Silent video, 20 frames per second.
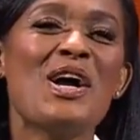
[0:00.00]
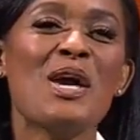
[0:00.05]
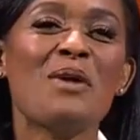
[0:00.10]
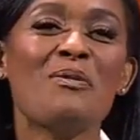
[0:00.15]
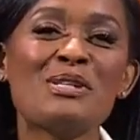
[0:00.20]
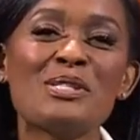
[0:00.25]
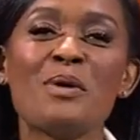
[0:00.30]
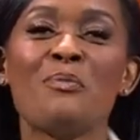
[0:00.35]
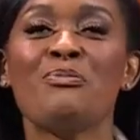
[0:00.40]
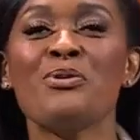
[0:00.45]

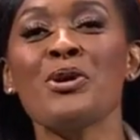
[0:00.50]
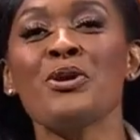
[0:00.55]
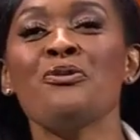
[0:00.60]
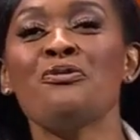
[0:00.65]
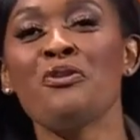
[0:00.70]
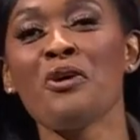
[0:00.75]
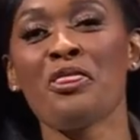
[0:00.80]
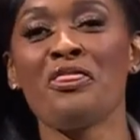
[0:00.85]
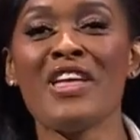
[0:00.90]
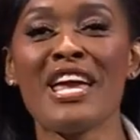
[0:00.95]
It was a
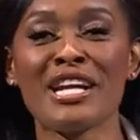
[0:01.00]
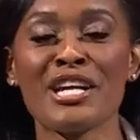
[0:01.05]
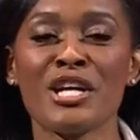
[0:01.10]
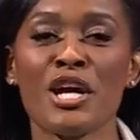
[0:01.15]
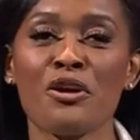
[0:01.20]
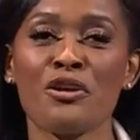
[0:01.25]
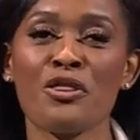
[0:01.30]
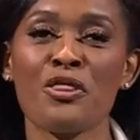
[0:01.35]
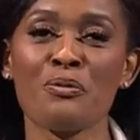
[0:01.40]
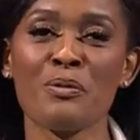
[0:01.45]
beautiful thing to
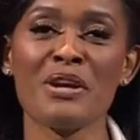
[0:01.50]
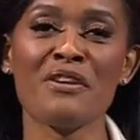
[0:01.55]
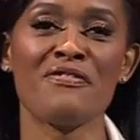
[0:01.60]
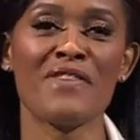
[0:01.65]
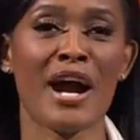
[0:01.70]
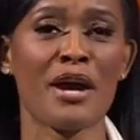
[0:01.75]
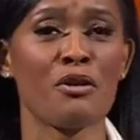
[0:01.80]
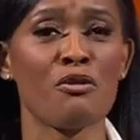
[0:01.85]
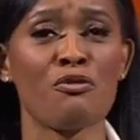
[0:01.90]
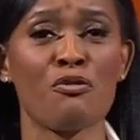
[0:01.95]
go to three
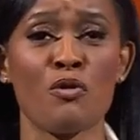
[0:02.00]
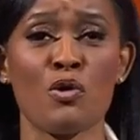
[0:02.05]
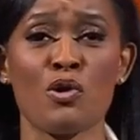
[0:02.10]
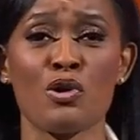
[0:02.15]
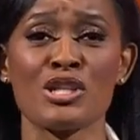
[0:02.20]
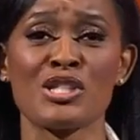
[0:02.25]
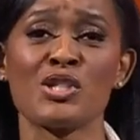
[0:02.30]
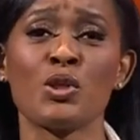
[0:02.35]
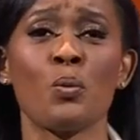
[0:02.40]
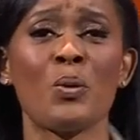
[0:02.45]
Final
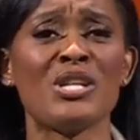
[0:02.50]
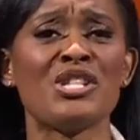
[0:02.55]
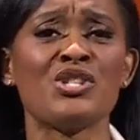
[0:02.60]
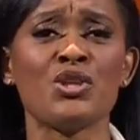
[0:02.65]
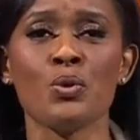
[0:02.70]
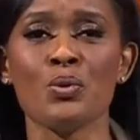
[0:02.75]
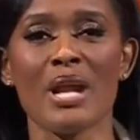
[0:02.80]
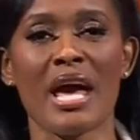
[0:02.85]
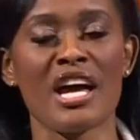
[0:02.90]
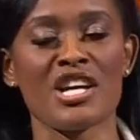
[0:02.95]
Fours, to win
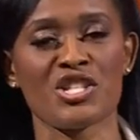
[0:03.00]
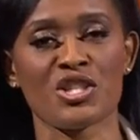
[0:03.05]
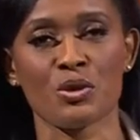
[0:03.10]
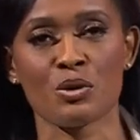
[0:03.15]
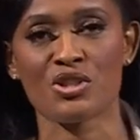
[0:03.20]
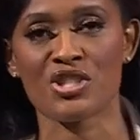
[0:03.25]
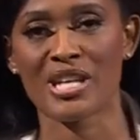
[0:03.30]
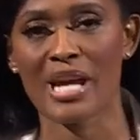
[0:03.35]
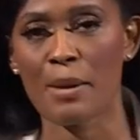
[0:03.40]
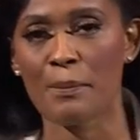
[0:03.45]
two
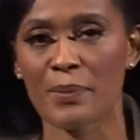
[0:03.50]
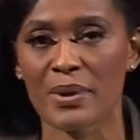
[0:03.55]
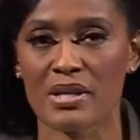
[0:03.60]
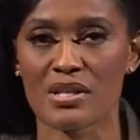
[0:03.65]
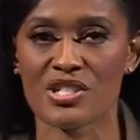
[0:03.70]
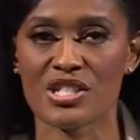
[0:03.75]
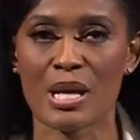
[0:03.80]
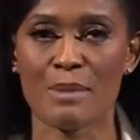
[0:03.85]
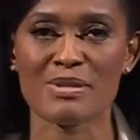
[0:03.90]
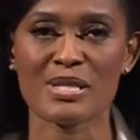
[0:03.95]
national
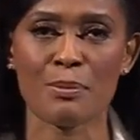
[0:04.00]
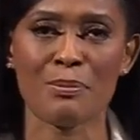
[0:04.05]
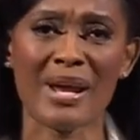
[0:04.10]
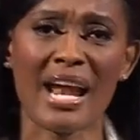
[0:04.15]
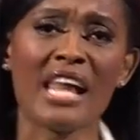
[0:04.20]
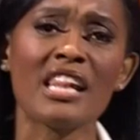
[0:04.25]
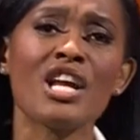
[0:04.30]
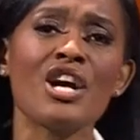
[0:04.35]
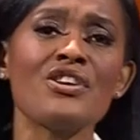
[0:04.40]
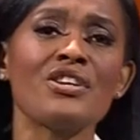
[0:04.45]
championships,
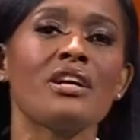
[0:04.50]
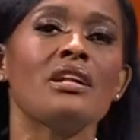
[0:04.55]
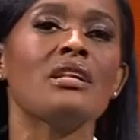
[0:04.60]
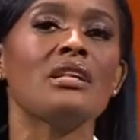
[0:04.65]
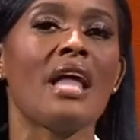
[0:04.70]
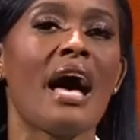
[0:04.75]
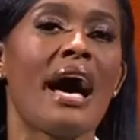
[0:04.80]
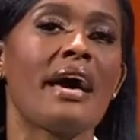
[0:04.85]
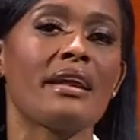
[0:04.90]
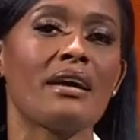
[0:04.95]
but I learned a
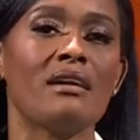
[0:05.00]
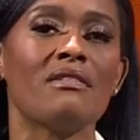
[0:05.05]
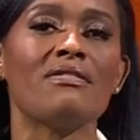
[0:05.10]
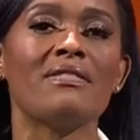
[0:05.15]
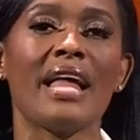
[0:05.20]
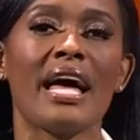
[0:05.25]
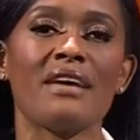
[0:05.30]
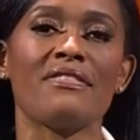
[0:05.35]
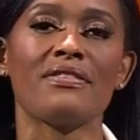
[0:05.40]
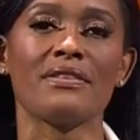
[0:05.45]
lot
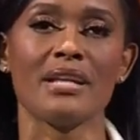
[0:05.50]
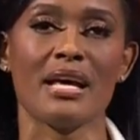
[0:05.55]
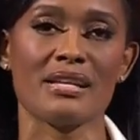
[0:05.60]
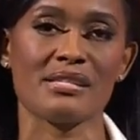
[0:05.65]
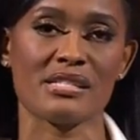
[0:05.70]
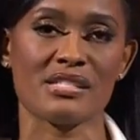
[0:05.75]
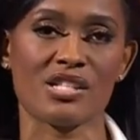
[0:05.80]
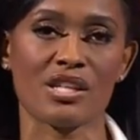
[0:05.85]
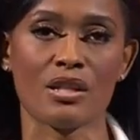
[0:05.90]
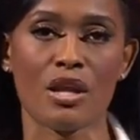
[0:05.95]
of life
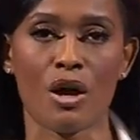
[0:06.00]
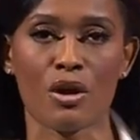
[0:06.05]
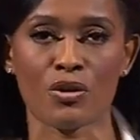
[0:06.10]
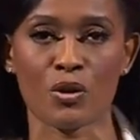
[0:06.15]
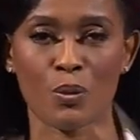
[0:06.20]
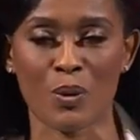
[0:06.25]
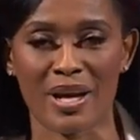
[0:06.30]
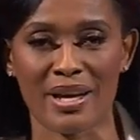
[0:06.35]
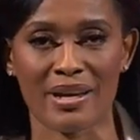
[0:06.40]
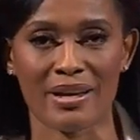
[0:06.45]
lessons along
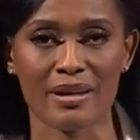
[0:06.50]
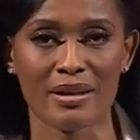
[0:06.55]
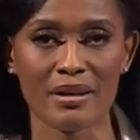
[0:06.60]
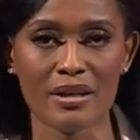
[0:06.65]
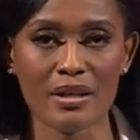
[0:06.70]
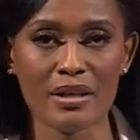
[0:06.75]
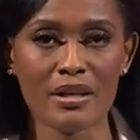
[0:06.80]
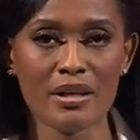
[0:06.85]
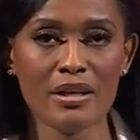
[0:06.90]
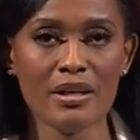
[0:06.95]
the way.
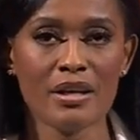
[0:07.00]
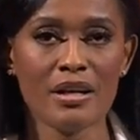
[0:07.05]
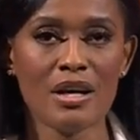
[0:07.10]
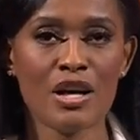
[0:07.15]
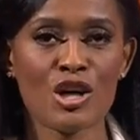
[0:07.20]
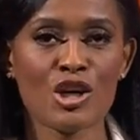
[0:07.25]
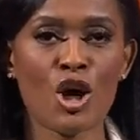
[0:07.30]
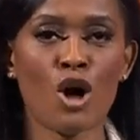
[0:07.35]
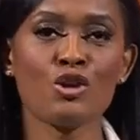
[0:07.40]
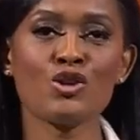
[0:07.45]

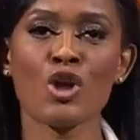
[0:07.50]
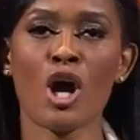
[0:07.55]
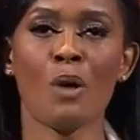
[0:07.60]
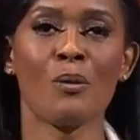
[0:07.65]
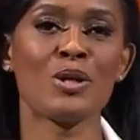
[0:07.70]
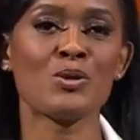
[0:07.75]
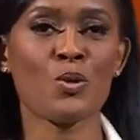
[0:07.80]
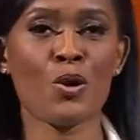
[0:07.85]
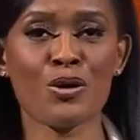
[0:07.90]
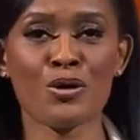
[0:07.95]
Coach
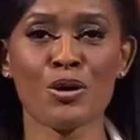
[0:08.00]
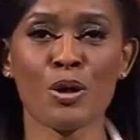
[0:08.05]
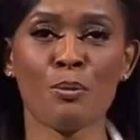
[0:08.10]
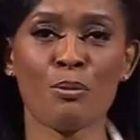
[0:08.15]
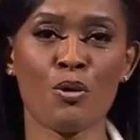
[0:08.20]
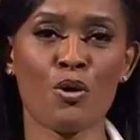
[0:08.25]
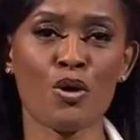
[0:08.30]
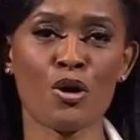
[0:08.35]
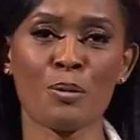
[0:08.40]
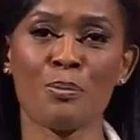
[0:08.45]
always wrote on the
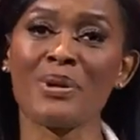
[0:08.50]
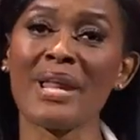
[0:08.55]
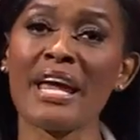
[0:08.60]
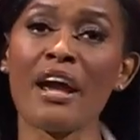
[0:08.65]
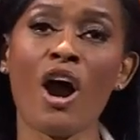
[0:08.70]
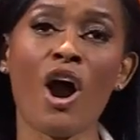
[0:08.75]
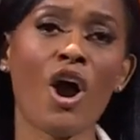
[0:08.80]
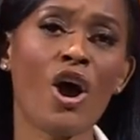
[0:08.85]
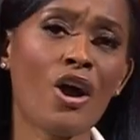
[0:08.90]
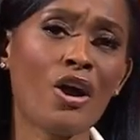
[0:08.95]
board,
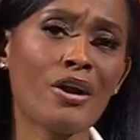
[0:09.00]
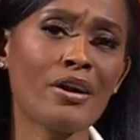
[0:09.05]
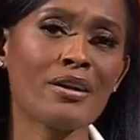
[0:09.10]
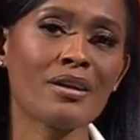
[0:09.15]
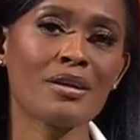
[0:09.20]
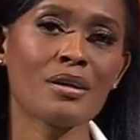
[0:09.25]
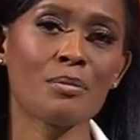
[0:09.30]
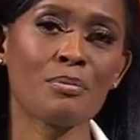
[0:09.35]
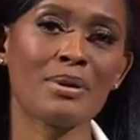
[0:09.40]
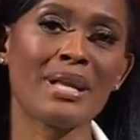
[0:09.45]
play
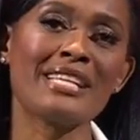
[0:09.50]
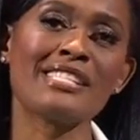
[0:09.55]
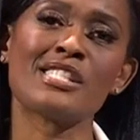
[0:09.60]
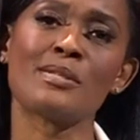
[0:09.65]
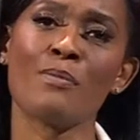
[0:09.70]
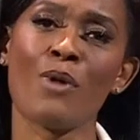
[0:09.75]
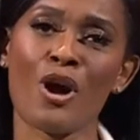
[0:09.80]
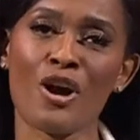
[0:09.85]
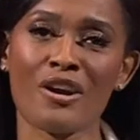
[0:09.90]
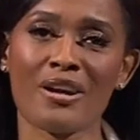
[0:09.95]
hard, play
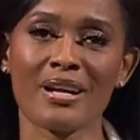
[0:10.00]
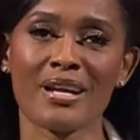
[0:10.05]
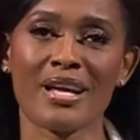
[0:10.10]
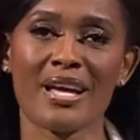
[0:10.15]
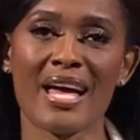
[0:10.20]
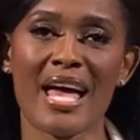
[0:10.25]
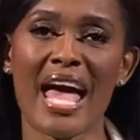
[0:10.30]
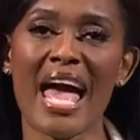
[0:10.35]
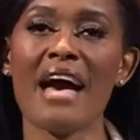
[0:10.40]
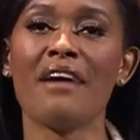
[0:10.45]
smart,
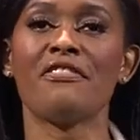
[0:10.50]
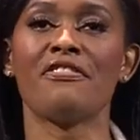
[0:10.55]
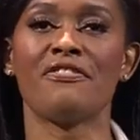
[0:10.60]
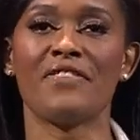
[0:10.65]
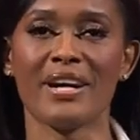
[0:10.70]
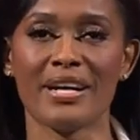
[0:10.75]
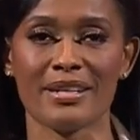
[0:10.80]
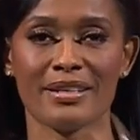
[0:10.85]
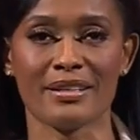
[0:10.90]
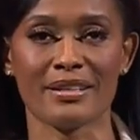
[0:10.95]
have
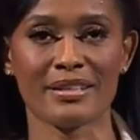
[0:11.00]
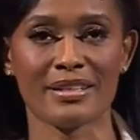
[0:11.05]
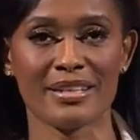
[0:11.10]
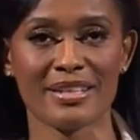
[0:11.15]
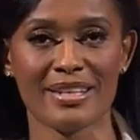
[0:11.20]
fun.